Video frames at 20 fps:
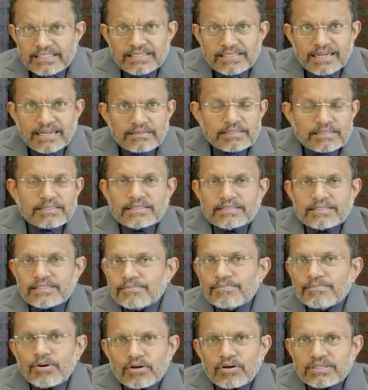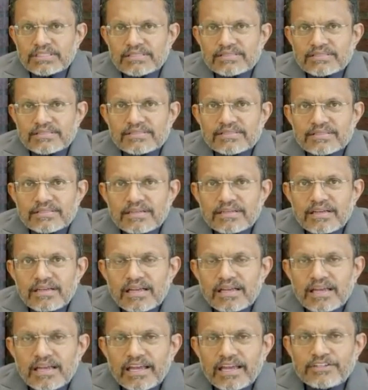and standard-setting bodies
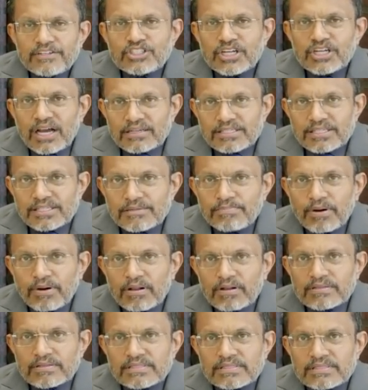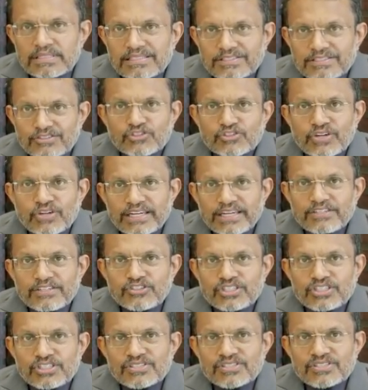in charting policies and
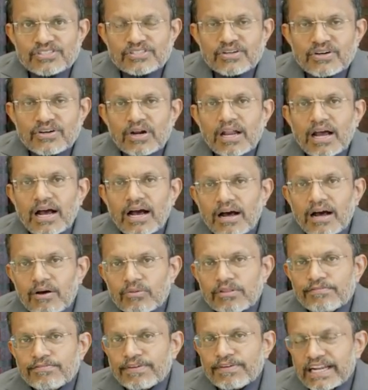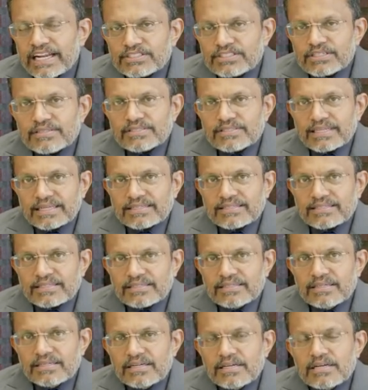strategies on how the financial
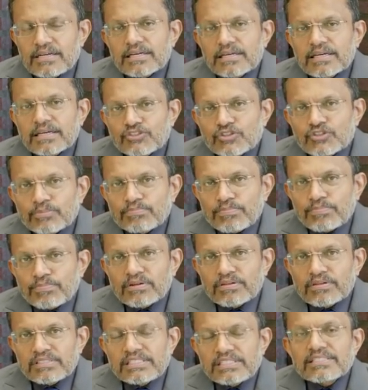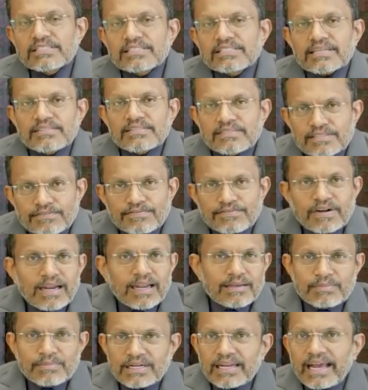sector can support
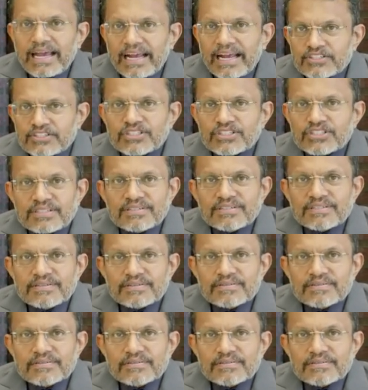decisive climate action.